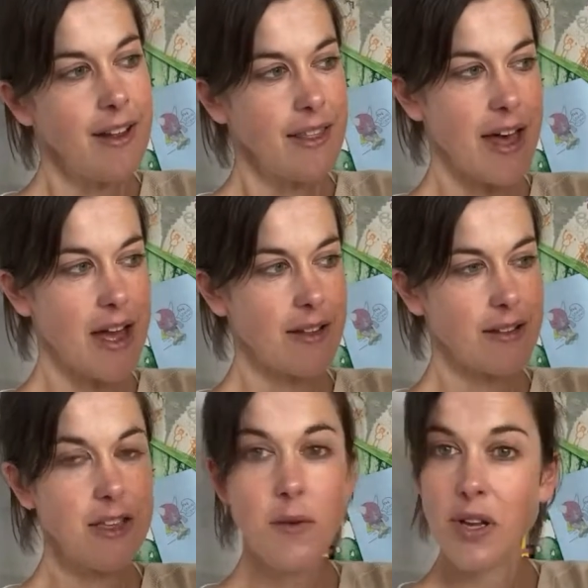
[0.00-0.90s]
that
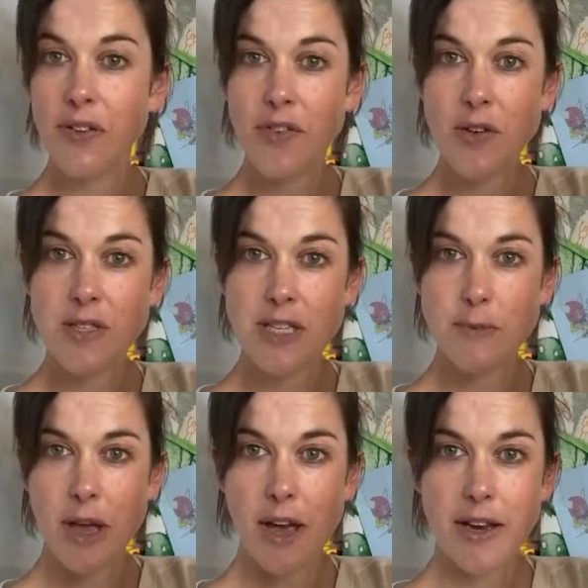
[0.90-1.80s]
nuclear fusion has
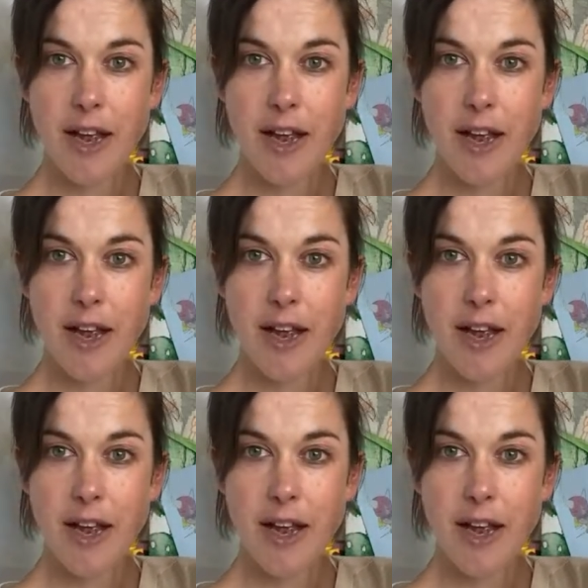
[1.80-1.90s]
begun,